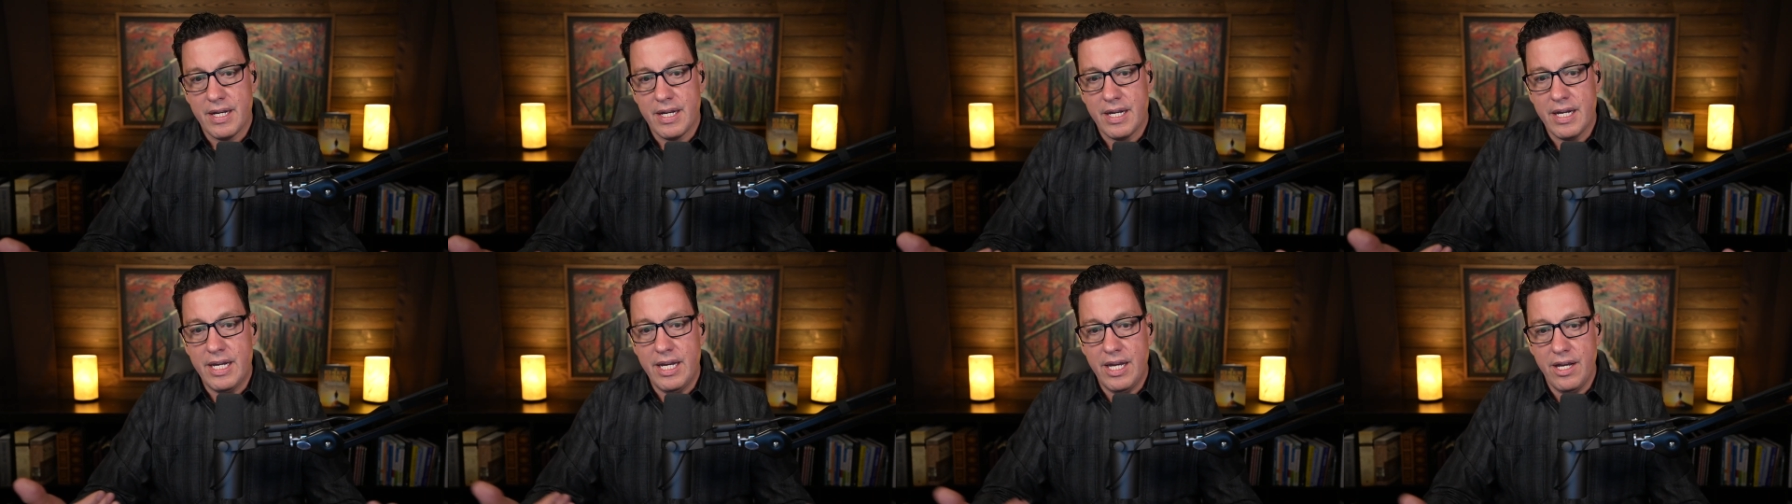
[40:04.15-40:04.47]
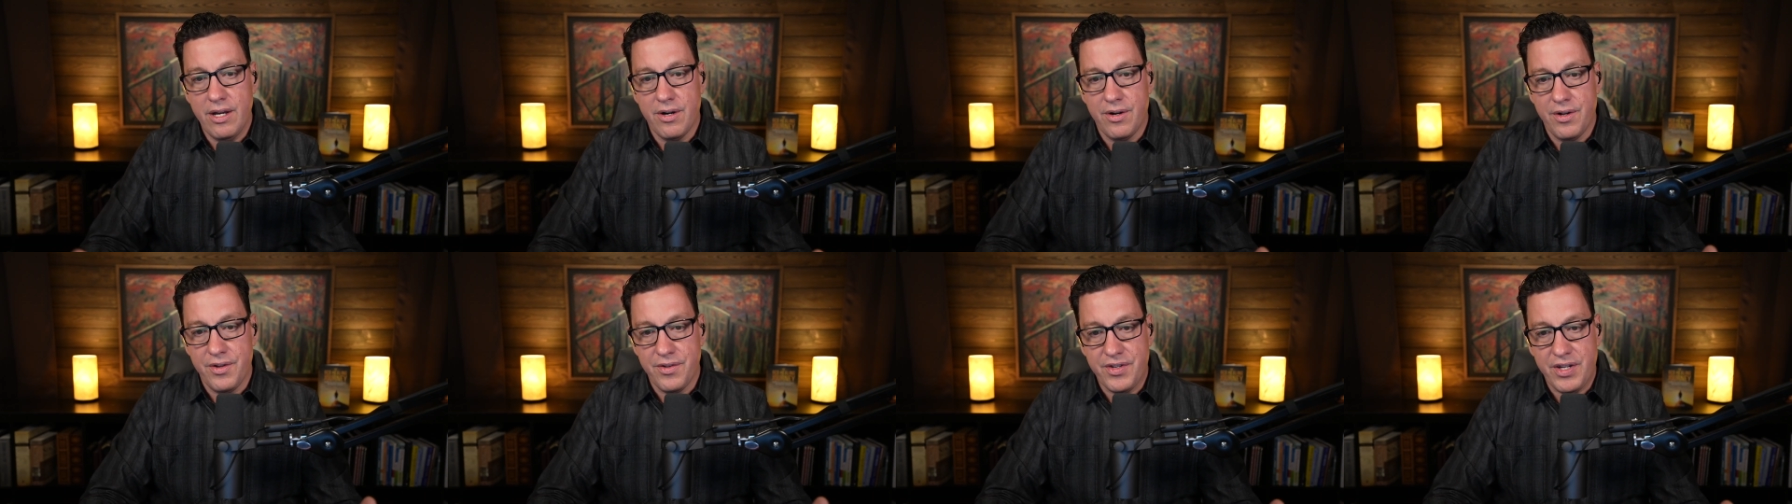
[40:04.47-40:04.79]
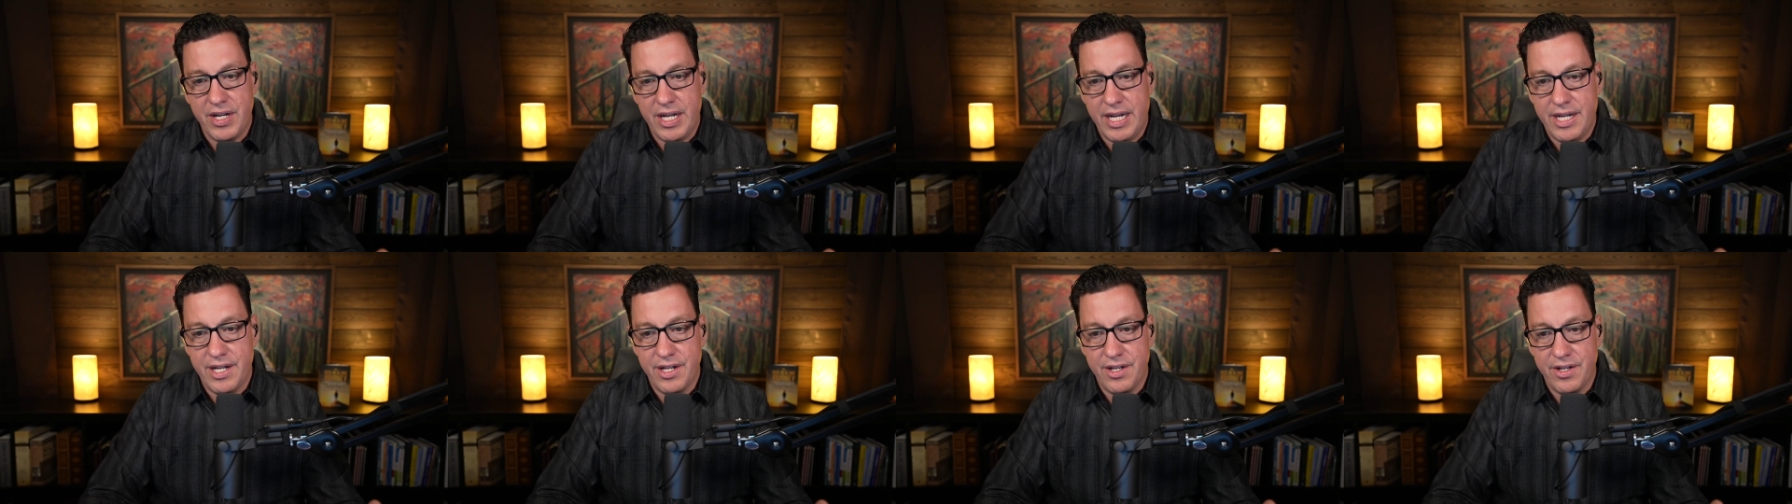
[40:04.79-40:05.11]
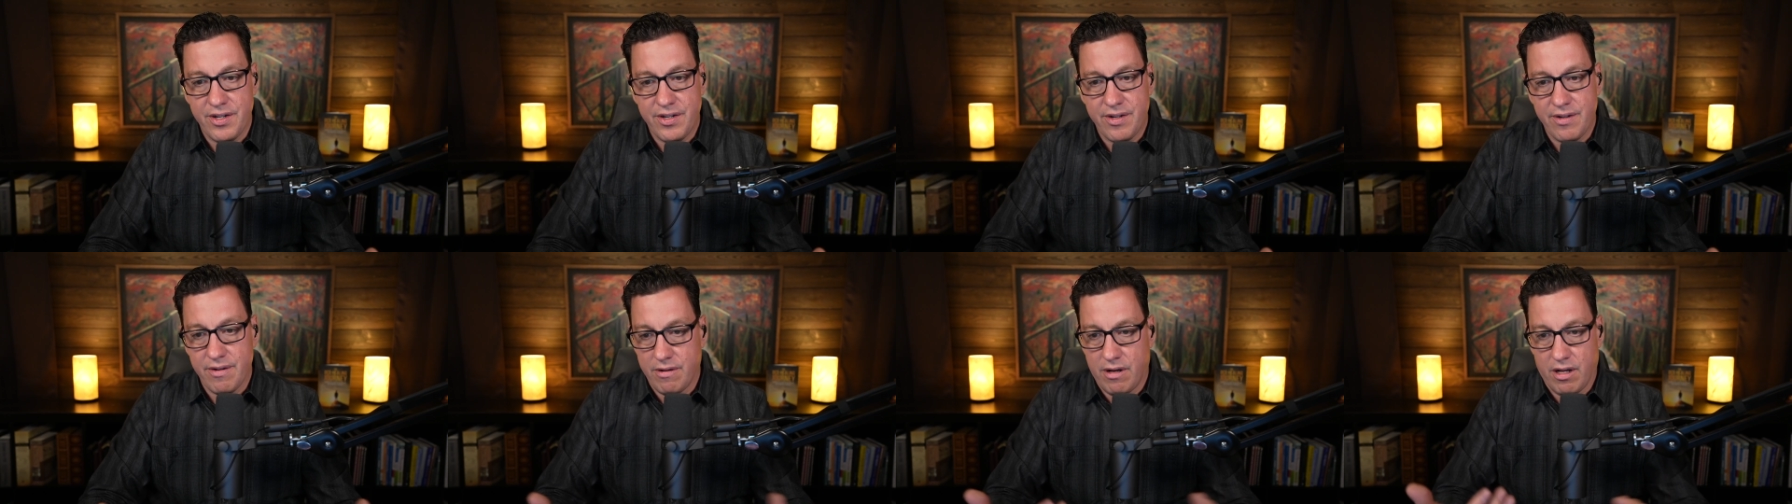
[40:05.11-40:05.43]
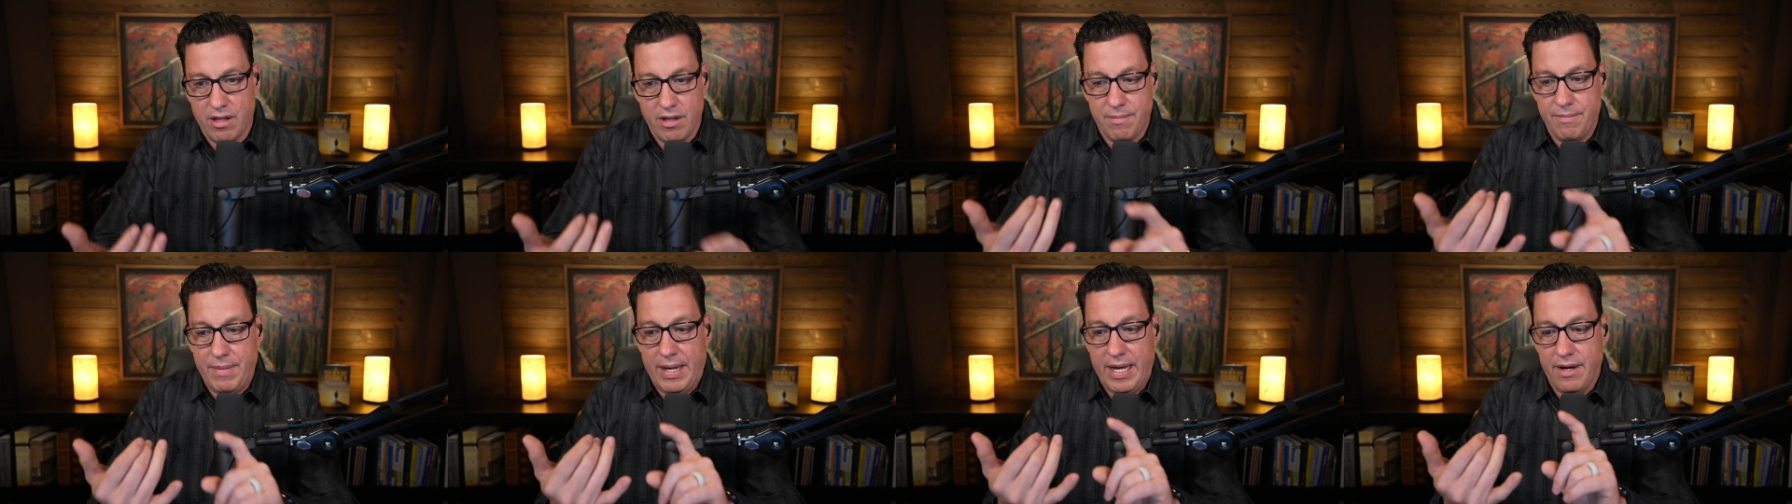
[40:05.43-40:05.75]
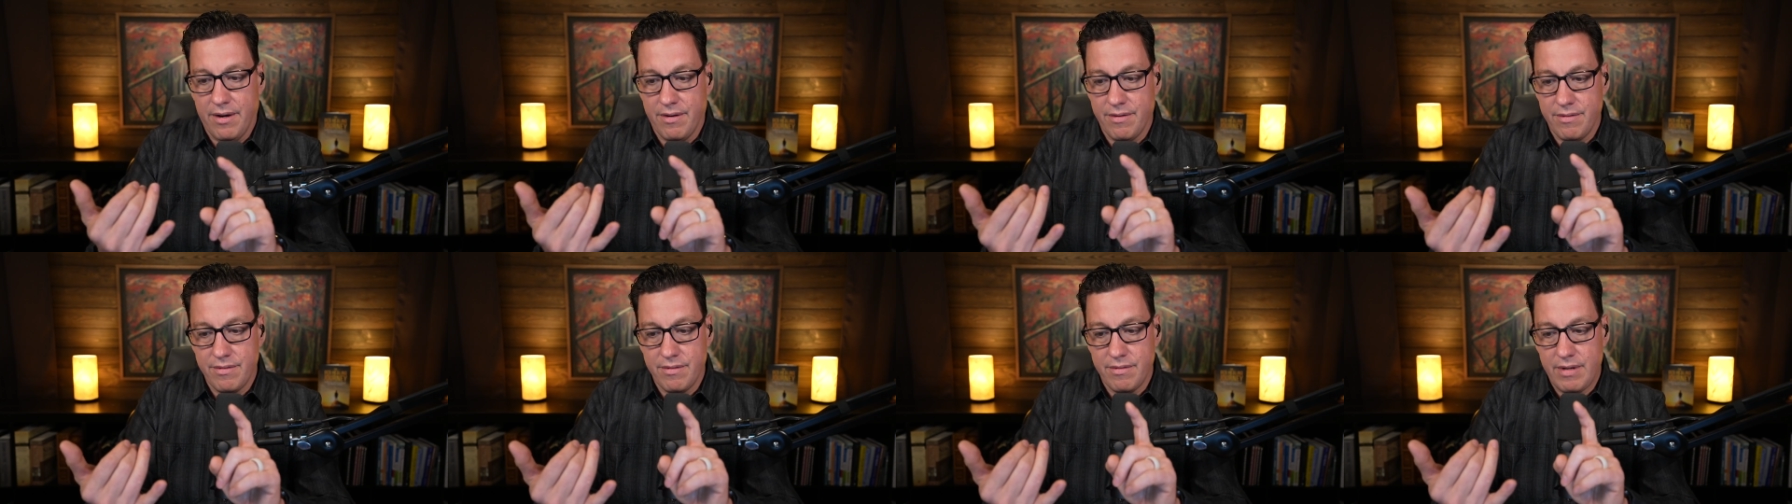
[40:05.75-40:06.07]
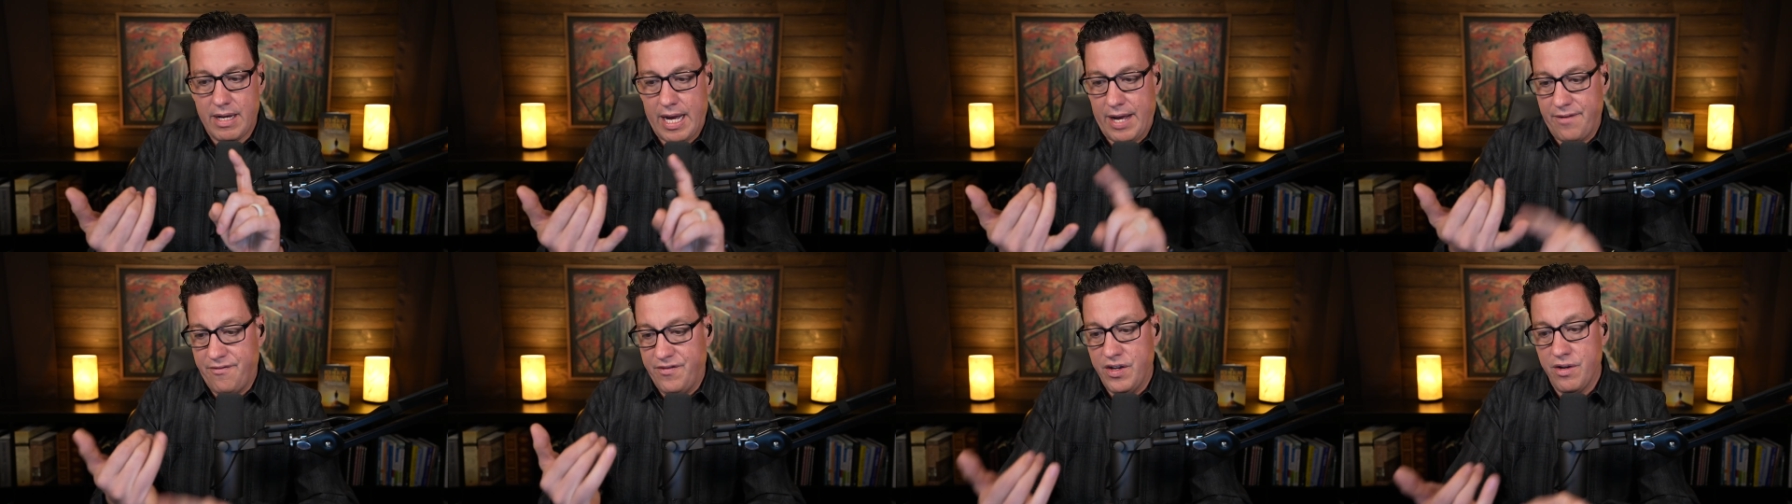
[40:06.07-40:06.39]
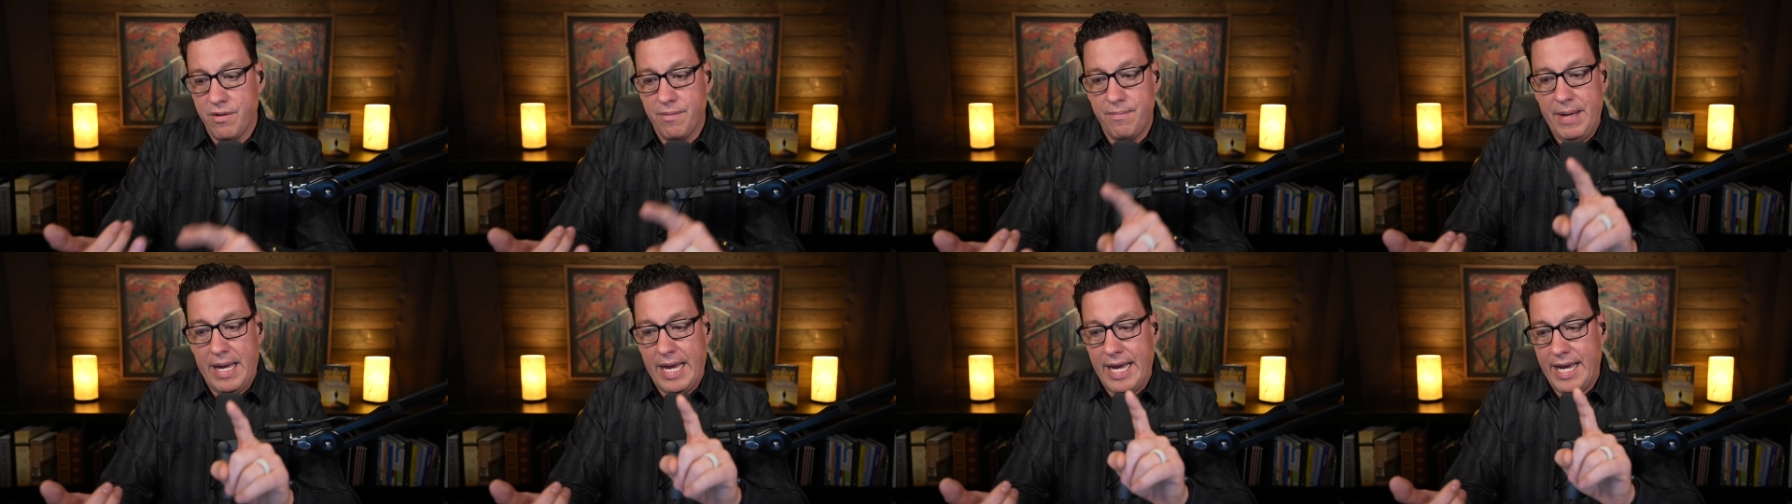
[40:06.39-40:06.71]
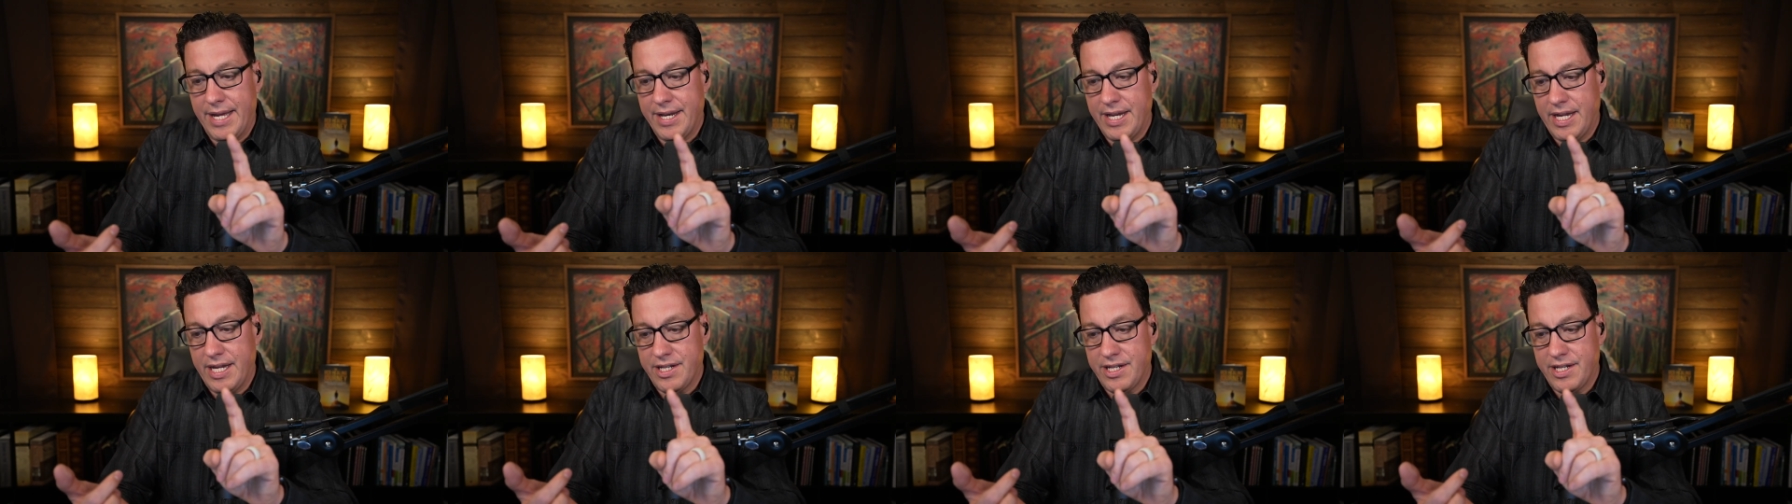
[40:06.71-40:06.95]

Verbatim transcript: Guilt is all about I feel bad.